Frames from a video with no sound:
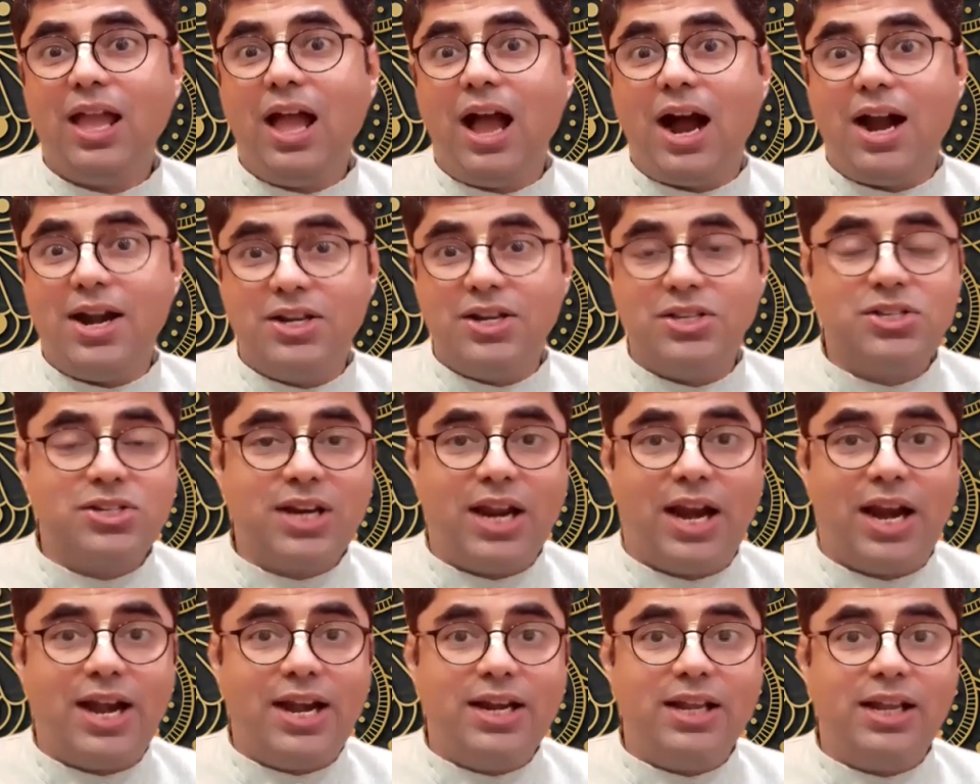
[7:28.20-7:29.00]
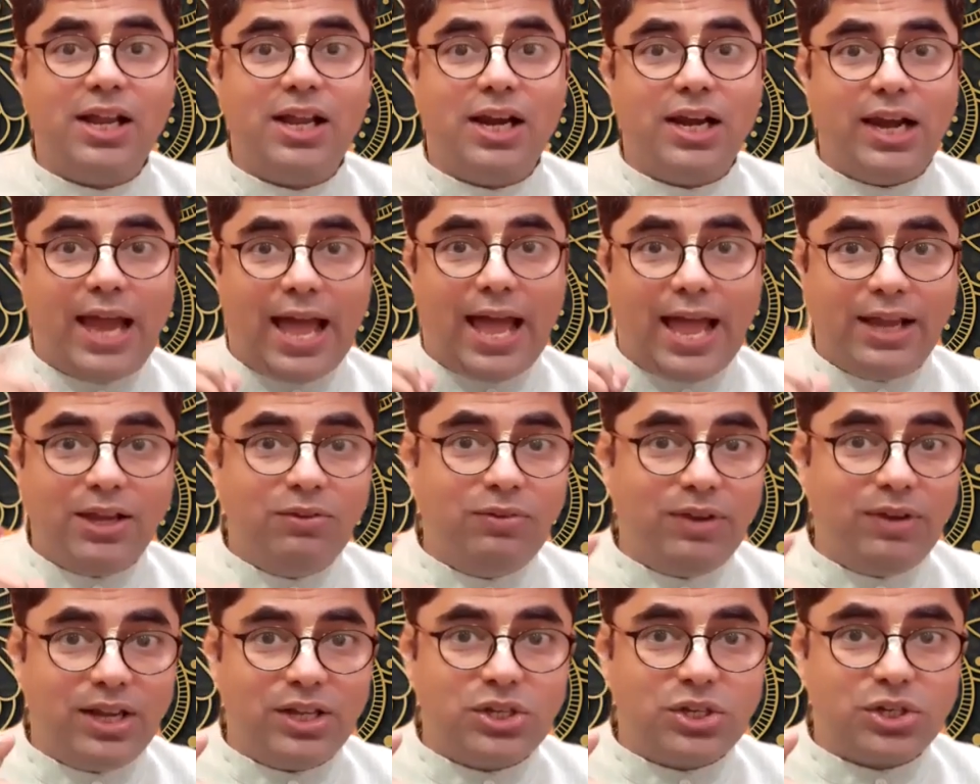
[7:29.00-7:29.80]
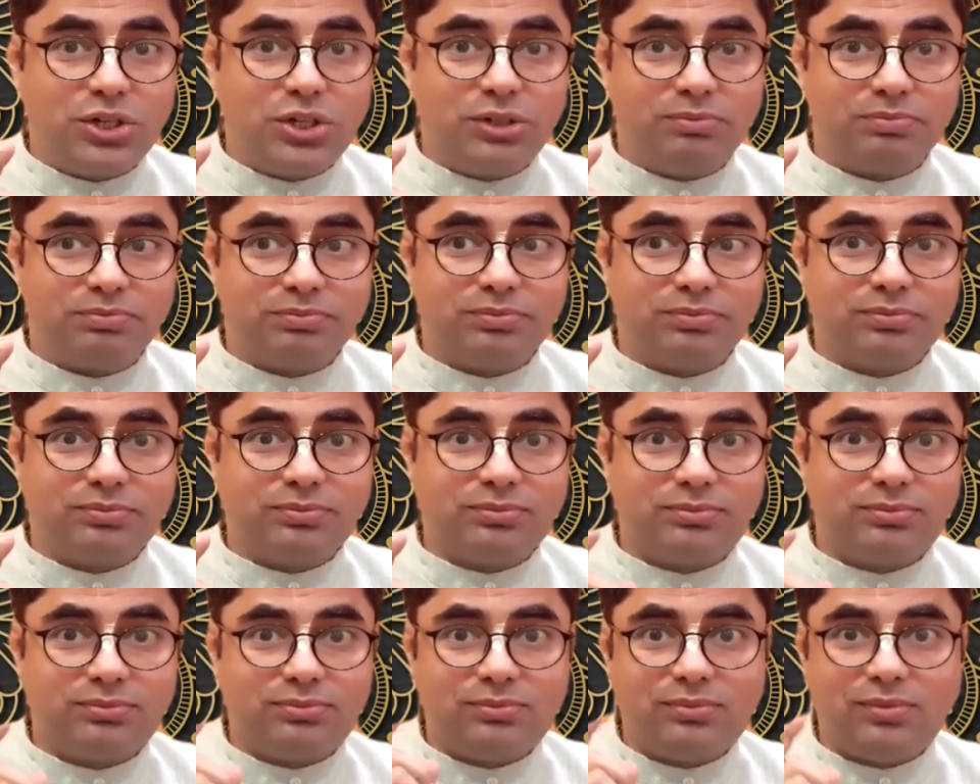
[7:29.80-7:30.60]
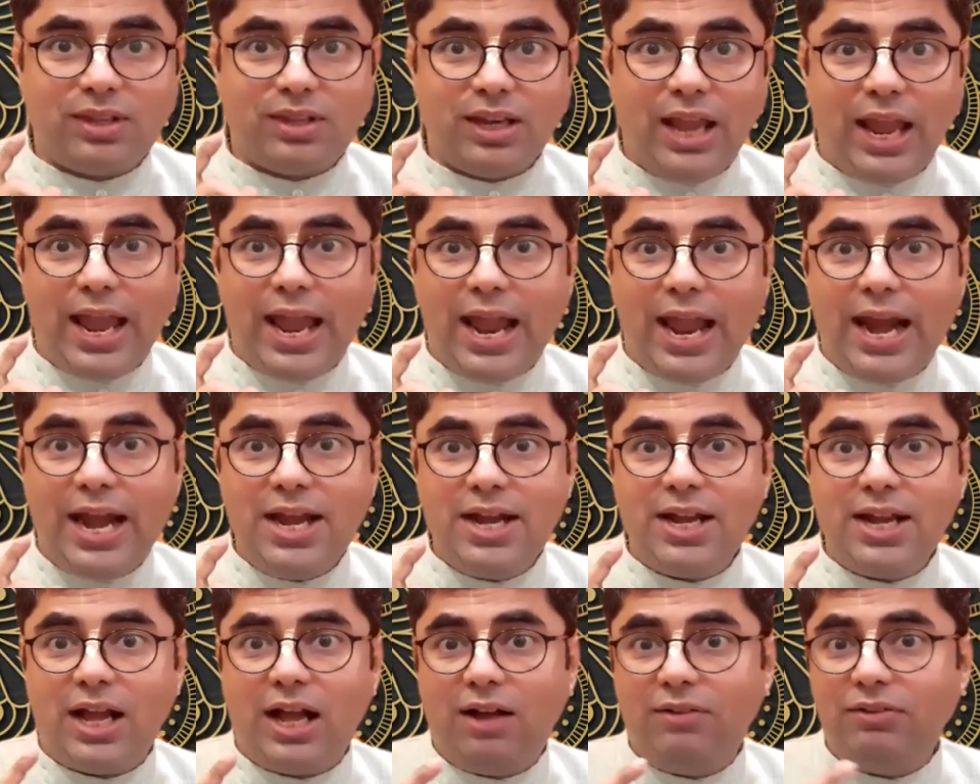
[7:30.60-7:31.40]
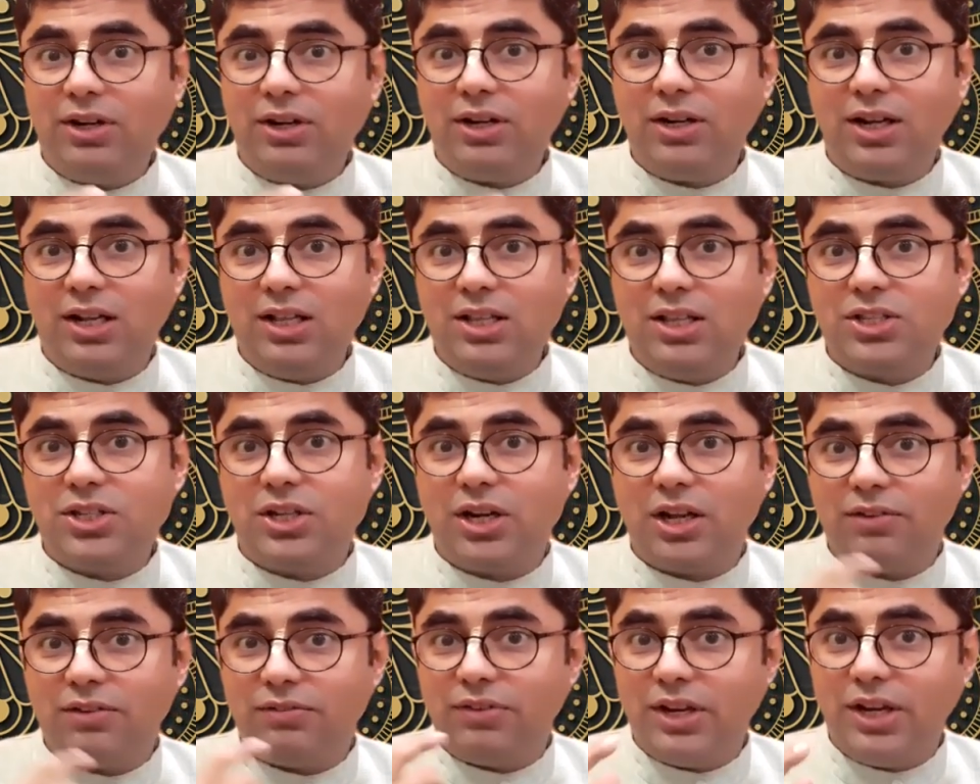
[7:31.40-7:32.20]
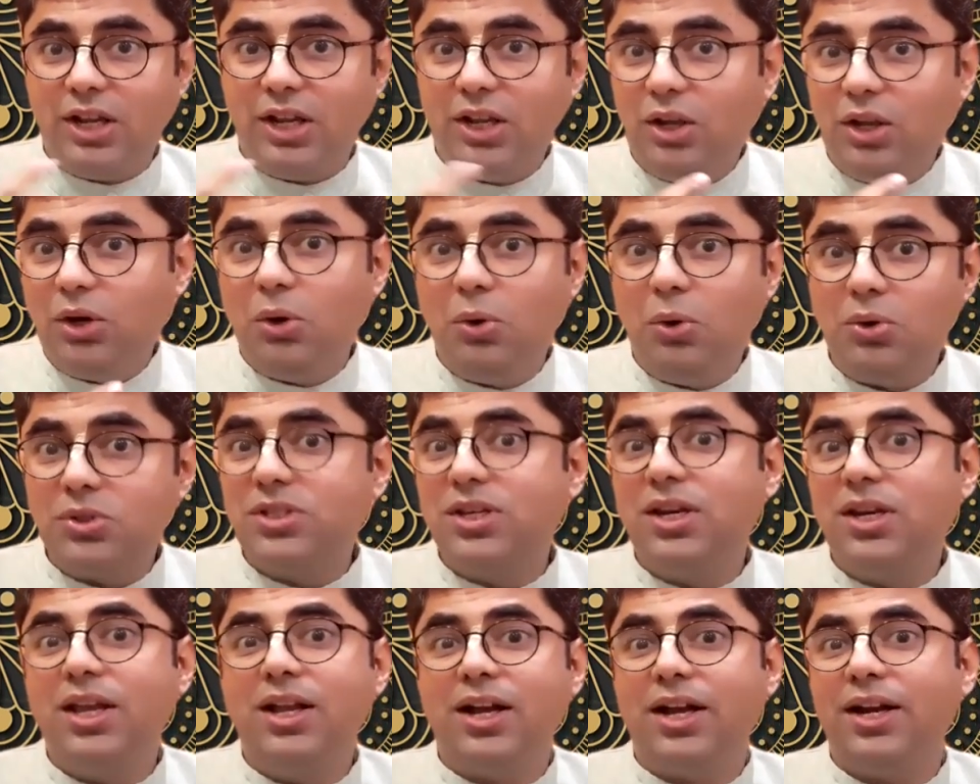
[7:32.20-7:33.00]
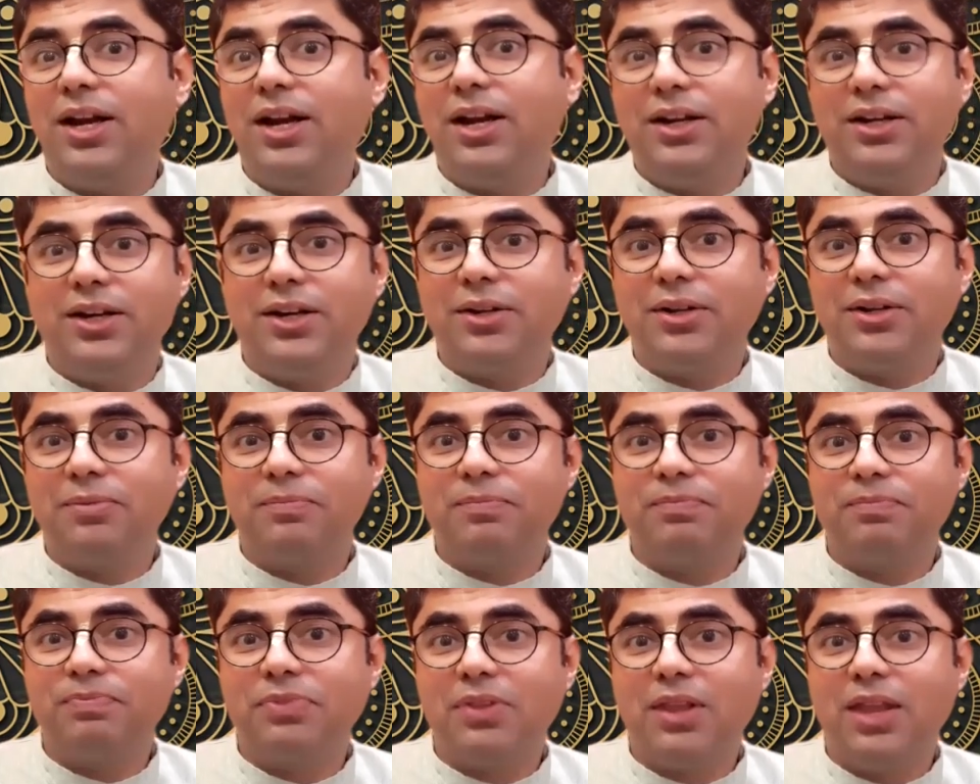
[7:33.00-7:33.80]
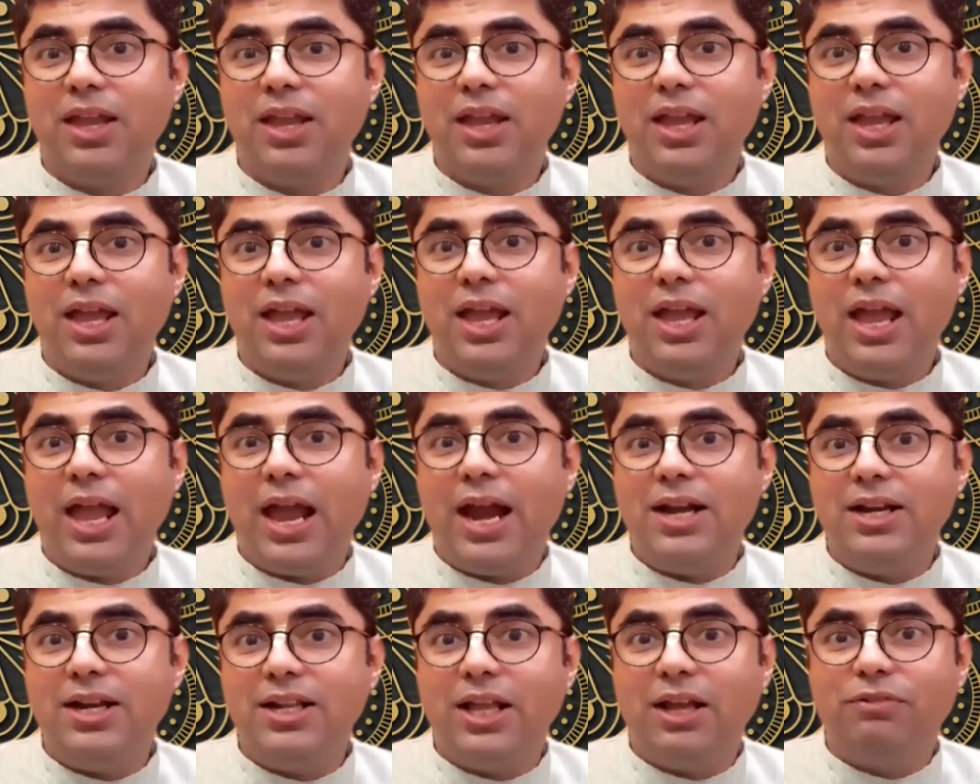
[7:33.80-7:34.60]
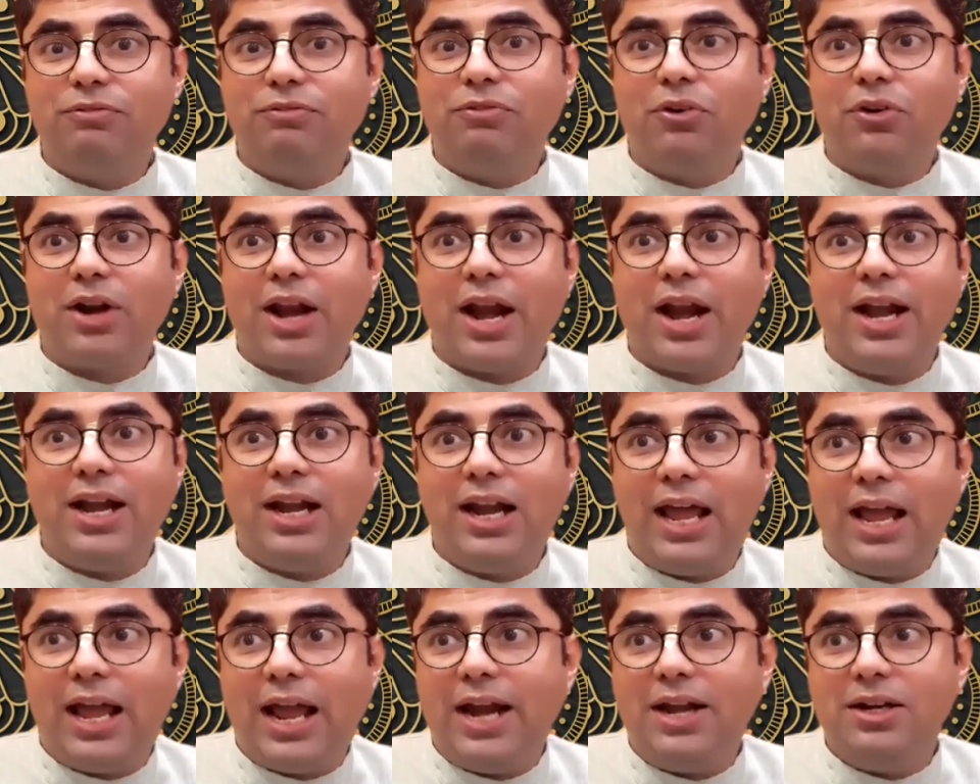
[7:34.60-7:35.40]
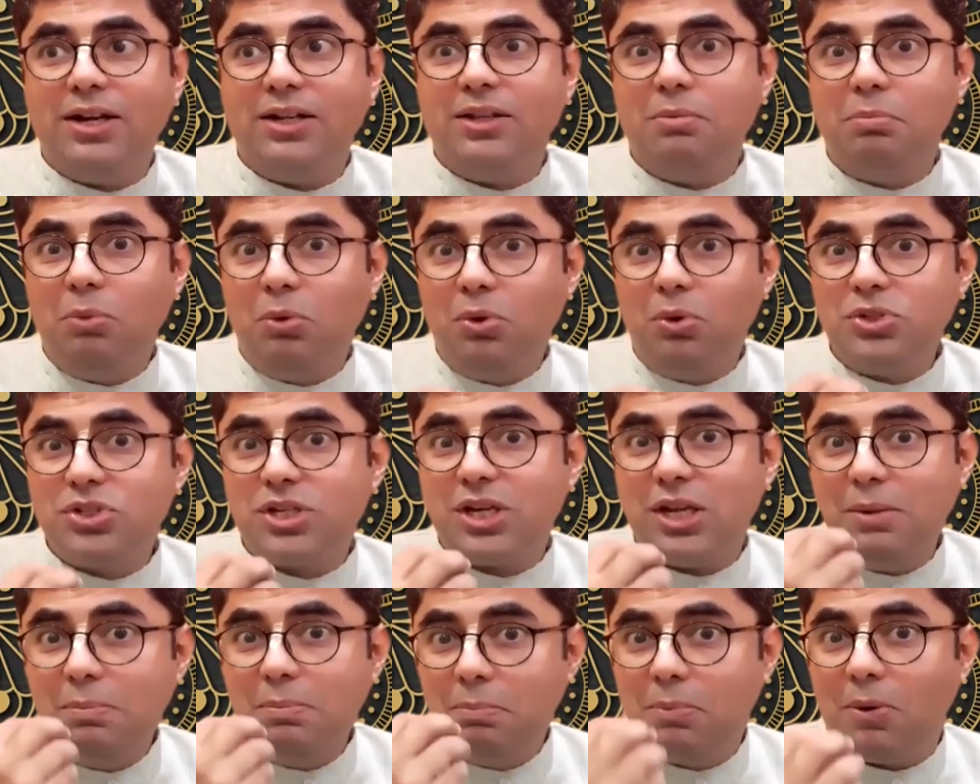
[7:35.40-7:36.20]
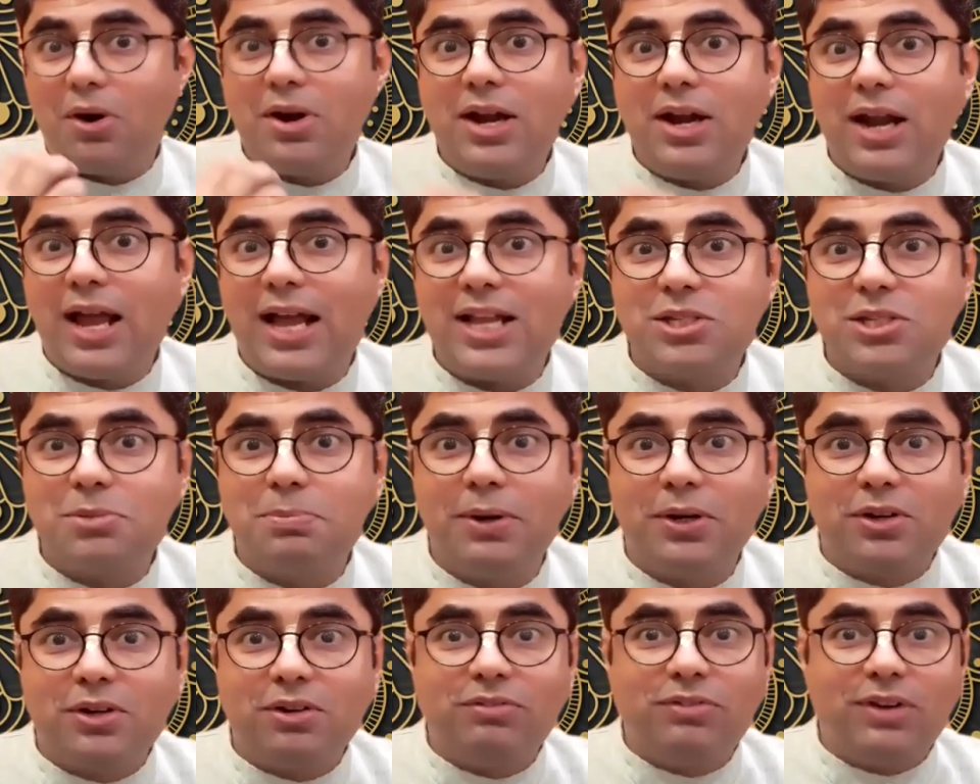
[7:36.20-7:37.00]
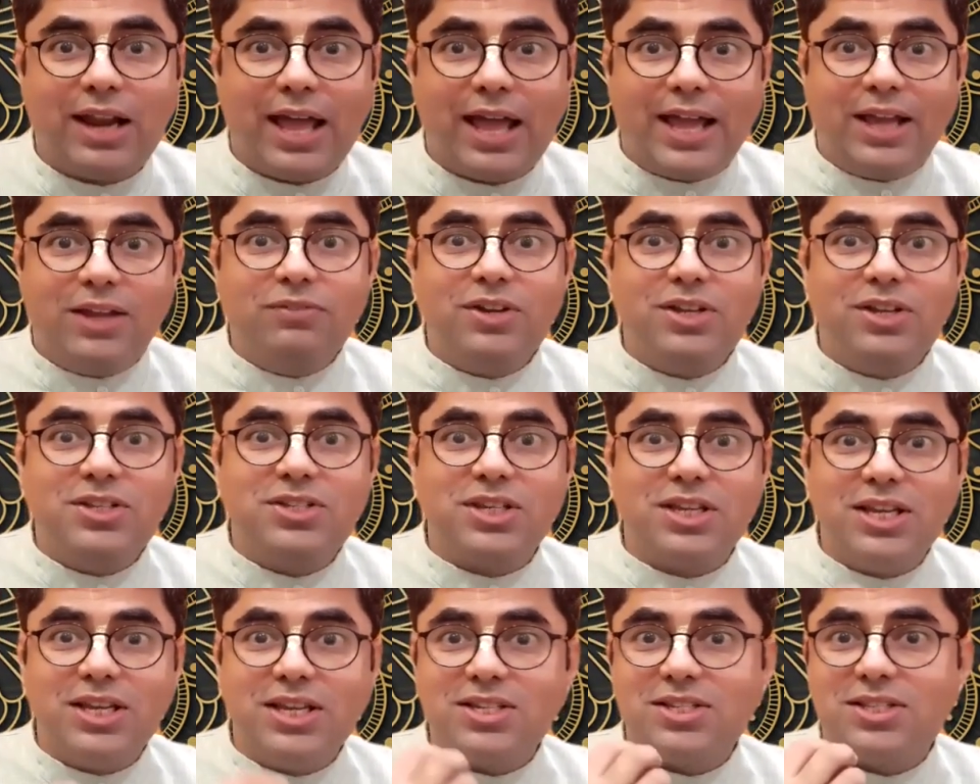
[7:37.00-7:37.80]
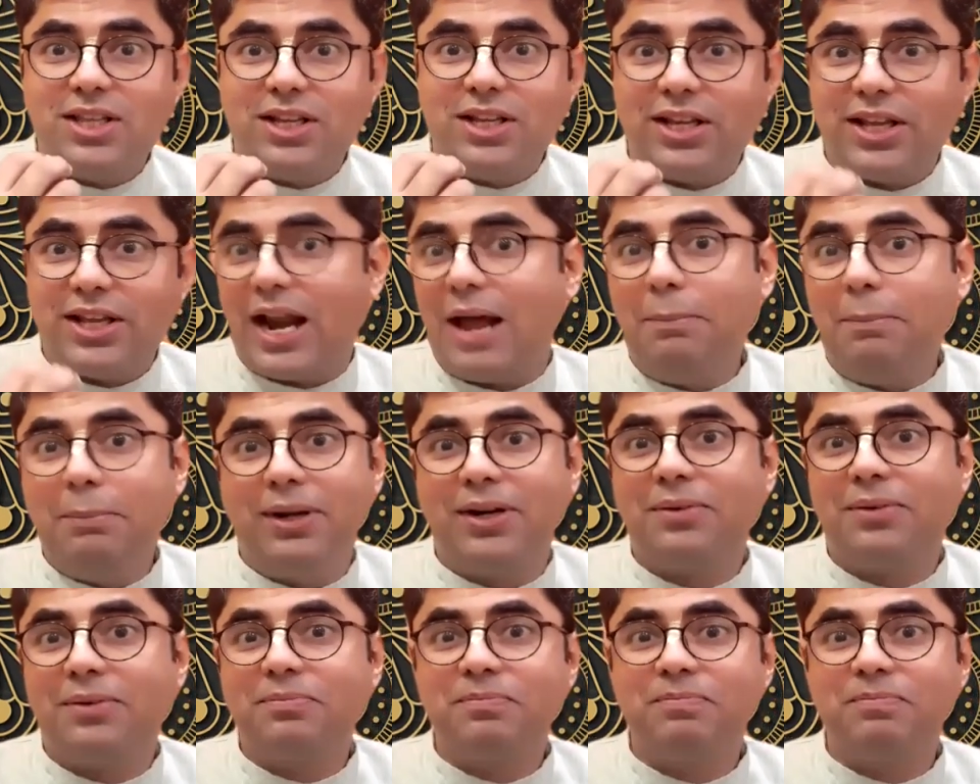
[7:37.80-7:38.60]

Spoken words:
Understand, language and our culture are very closely connected. And therefore, and the most important aspect of language is the grammar.